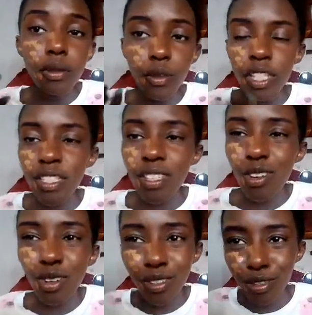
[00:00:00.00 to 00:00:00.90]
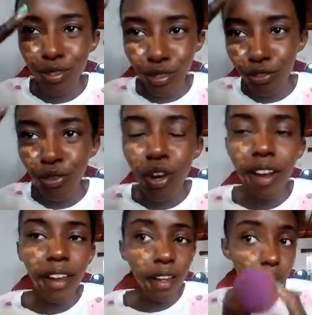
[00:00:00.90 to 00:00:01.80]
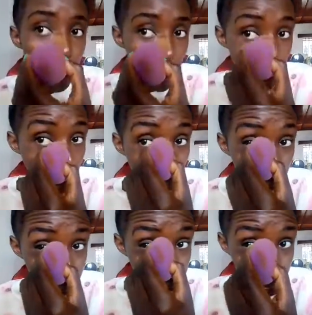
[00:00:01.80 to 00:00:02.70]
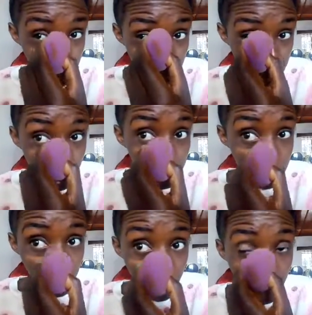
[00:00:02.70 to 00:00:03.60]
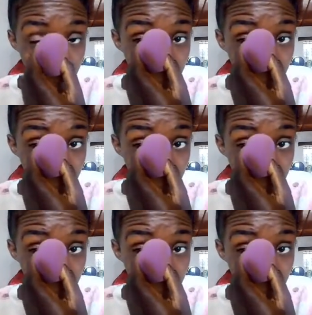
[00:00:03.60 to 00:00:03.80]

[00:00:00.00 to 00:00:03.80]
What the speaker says: what is it called, on your forehead. But I tend to start here,